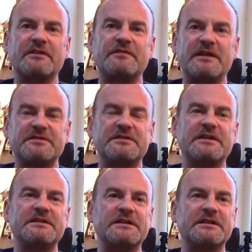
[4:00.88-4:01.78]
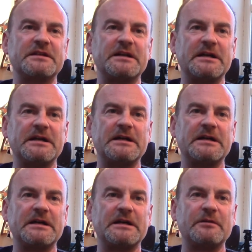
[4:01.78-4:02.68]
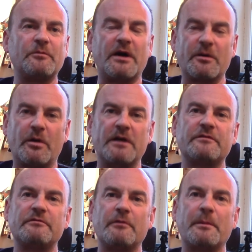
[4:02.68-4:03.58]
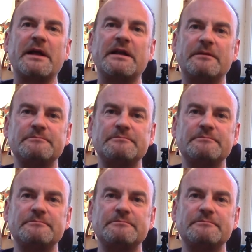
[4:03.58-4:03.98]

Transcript: fascinating white wine from Romania.